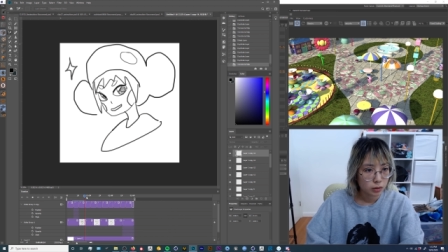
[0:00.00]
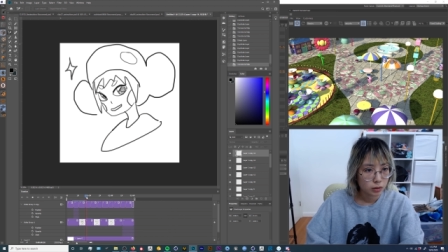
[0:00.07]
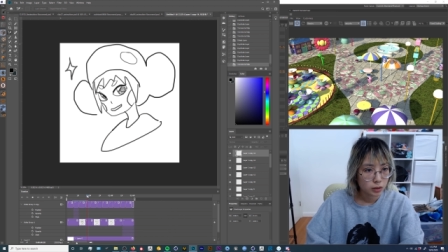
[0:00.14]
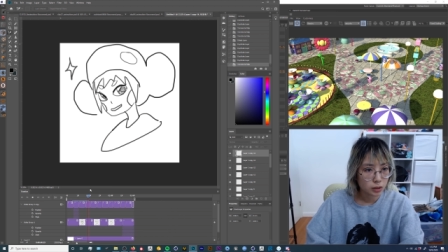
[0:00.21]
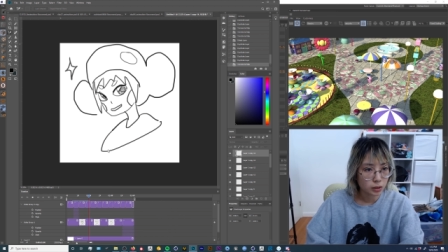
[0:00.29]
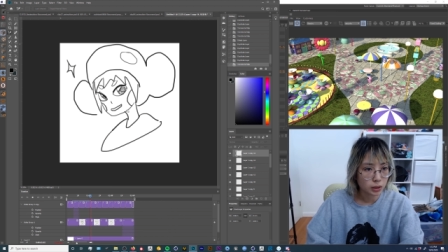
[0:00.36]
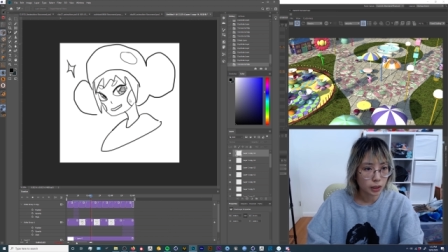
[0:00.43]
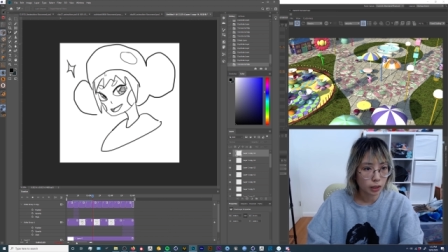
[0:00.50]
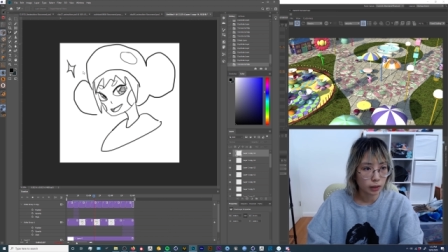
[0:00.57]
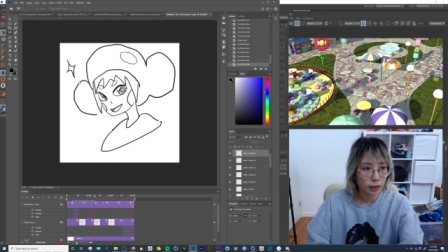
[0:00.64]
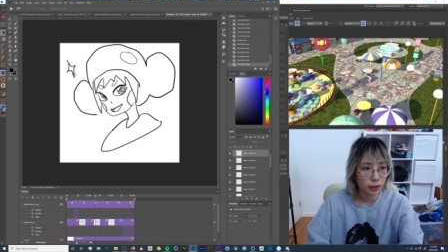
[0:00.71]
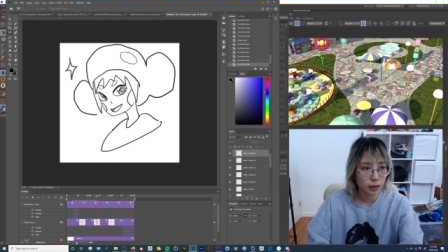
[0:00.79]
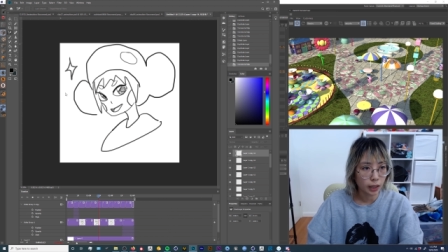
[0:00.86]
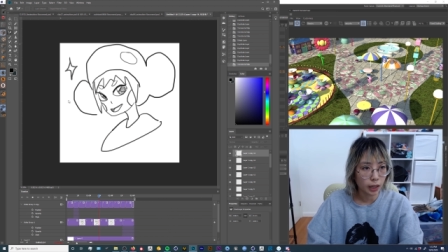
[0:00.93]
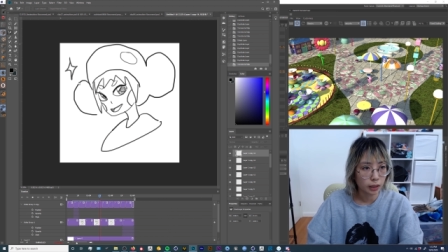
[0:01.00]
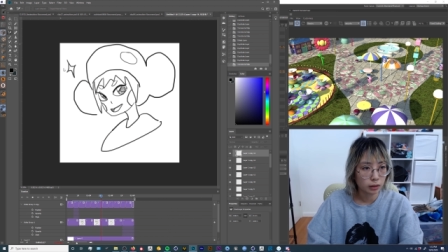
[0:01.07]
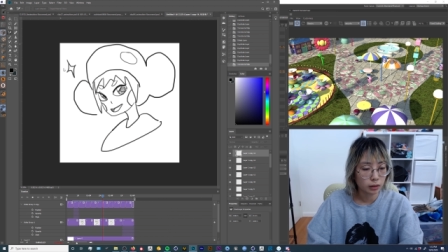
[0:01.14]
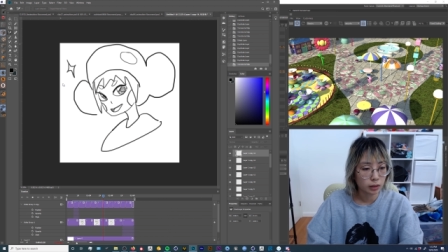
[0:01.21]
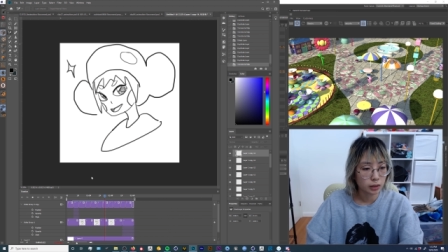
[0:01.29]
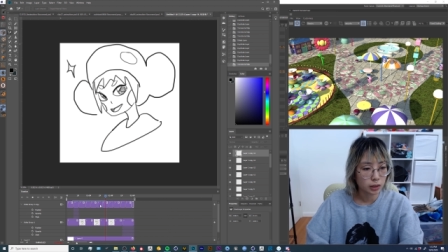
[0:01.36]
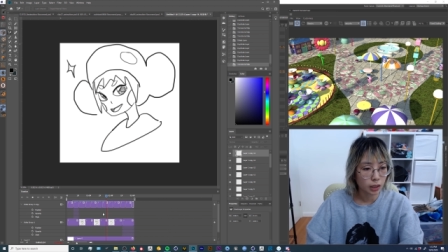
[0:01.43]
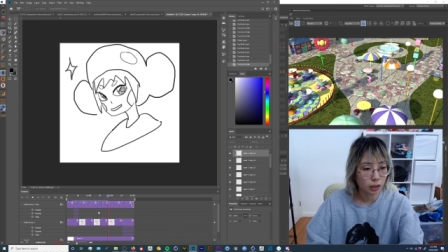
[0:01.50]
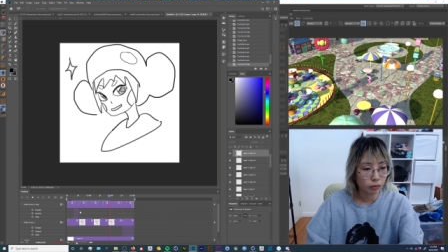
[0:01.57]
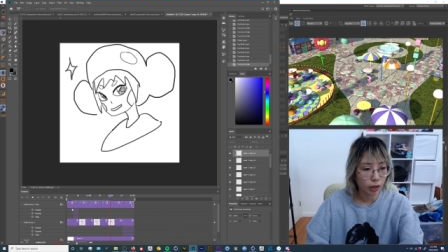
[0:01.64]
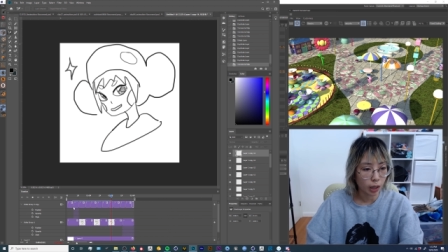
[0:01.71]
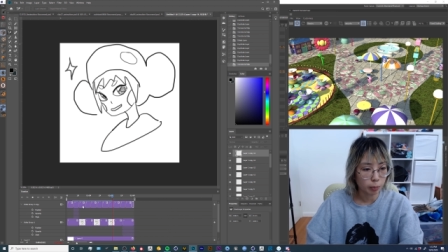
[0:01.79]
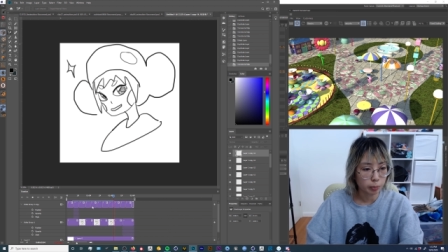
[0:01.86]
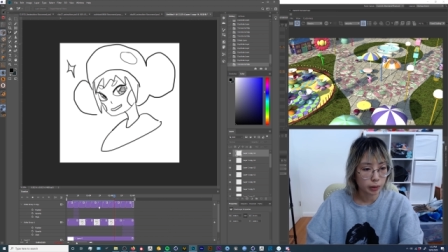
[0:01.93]
So see how like that is kind of
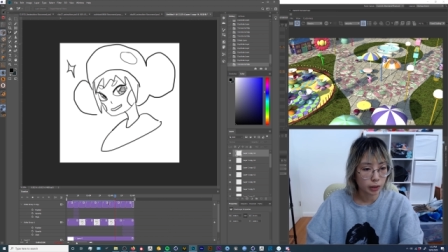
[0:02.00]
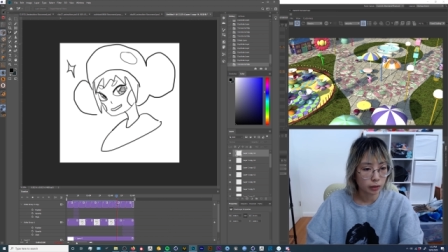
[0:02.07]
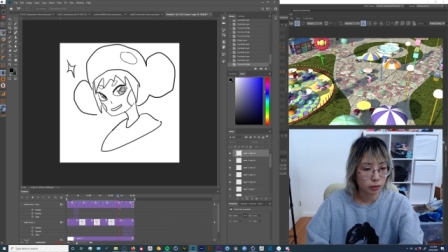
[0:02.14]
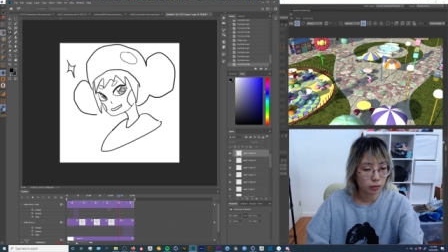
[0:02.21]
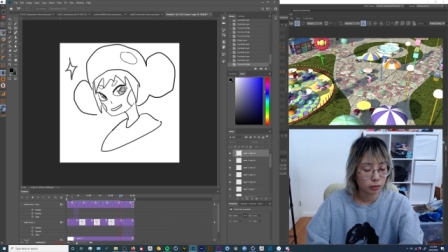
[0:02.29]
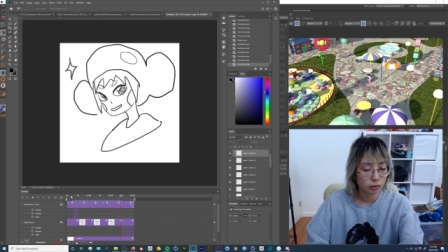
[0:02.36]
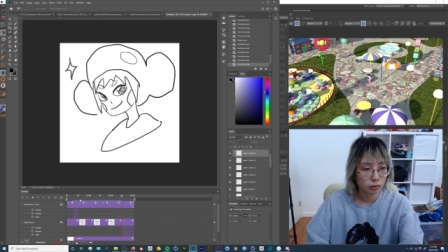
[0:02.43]
happening